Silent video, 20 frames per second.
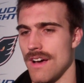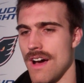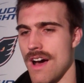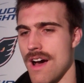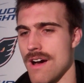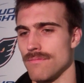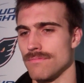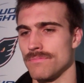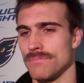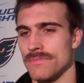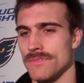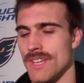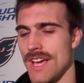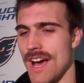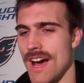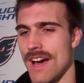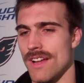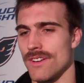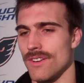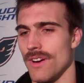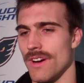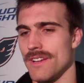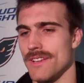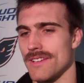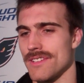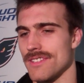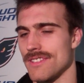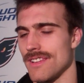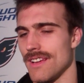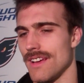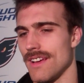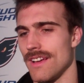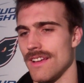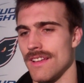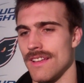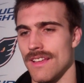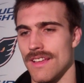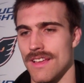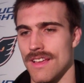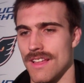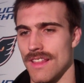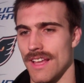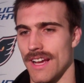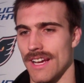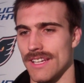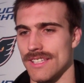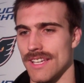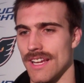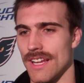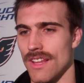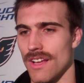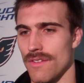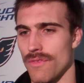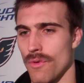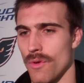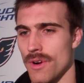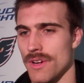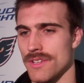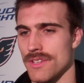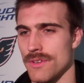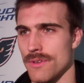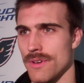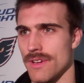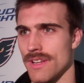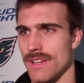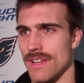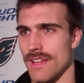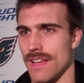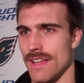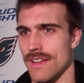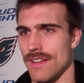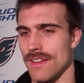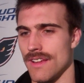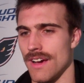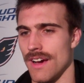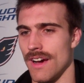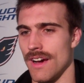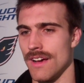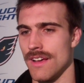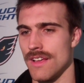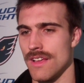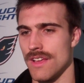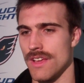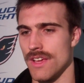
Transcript: Um, yeah, I don't know. I just uh, like I said, I look forward to it, and uh,